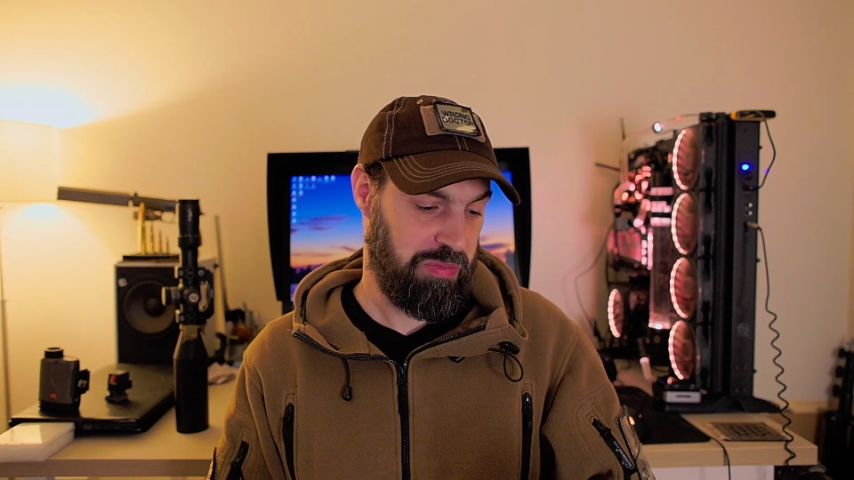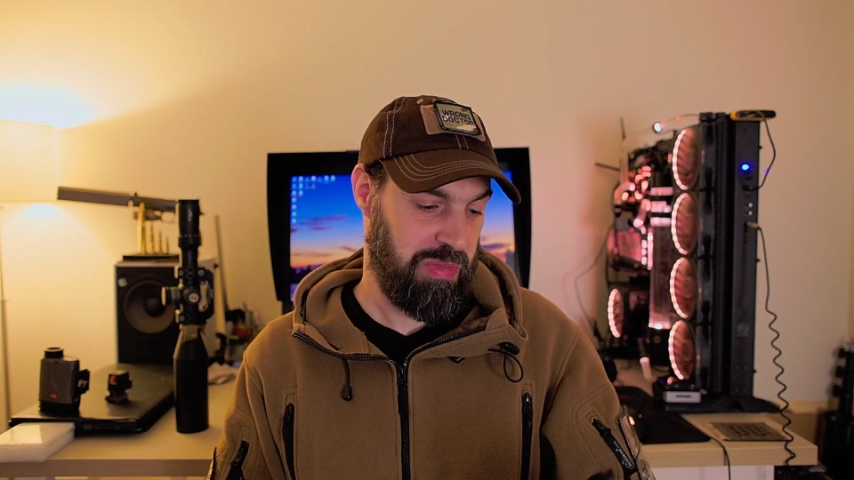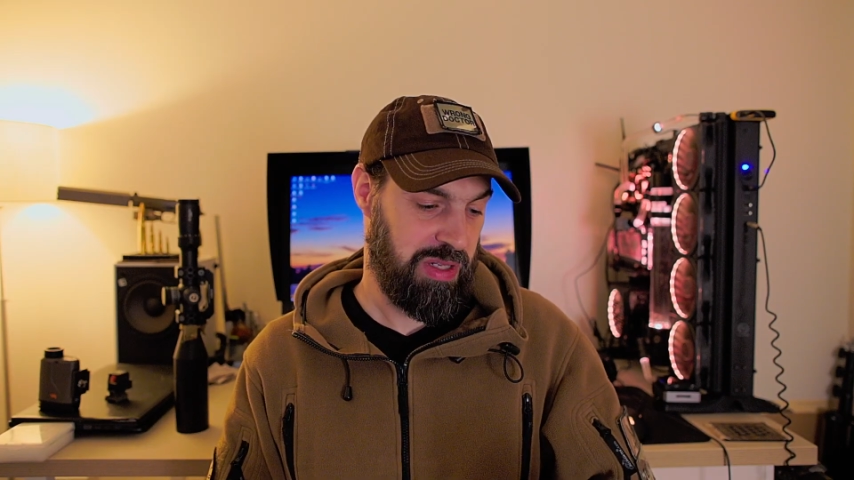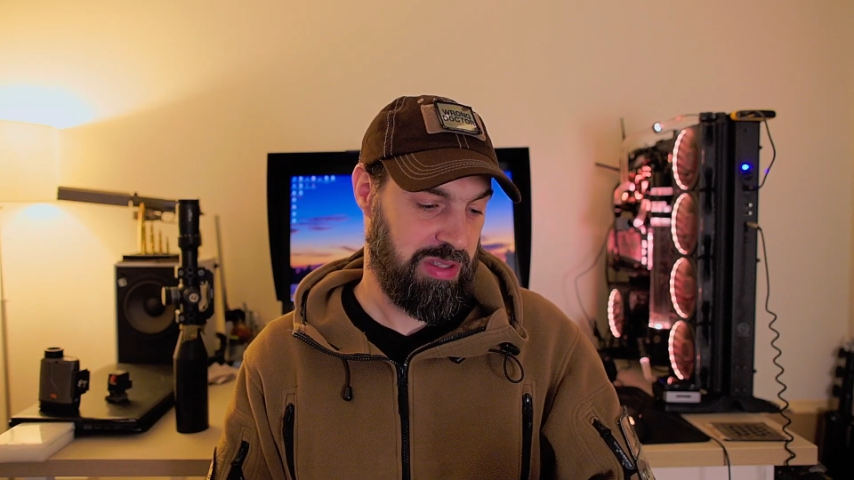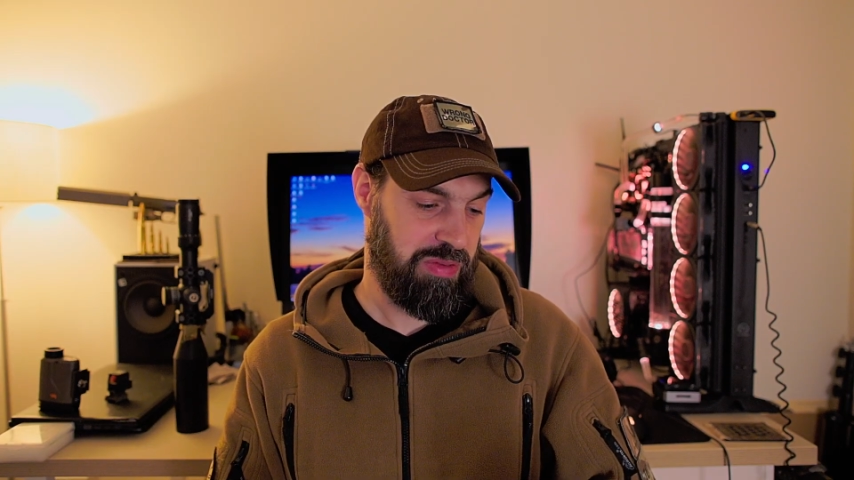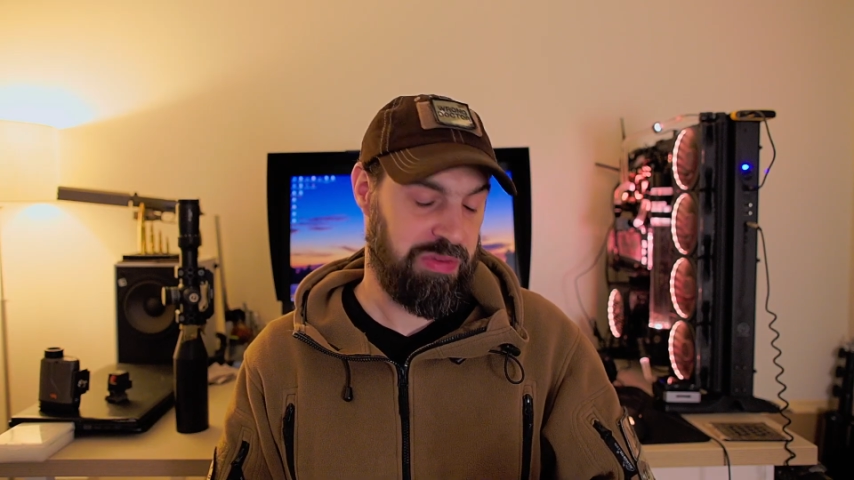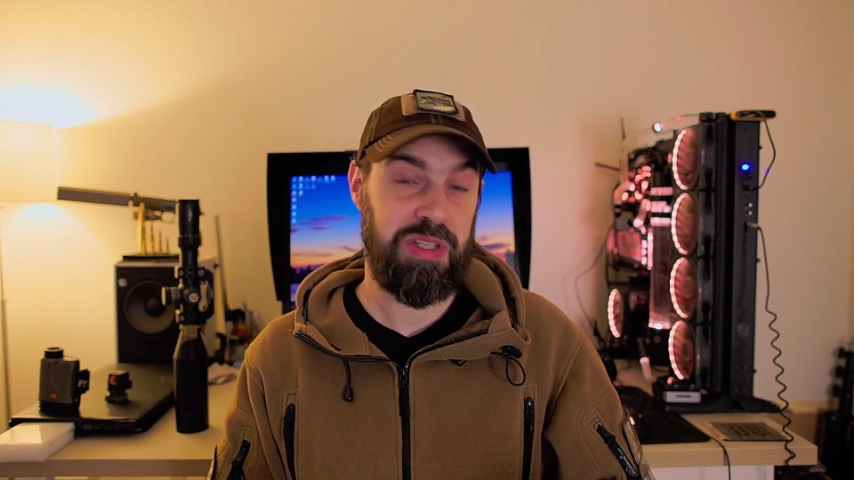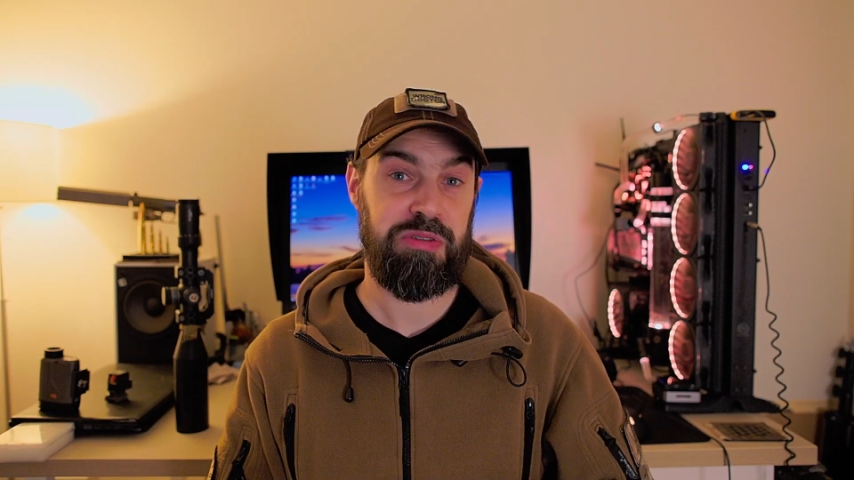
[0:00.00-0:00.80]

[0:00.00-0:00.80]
mil of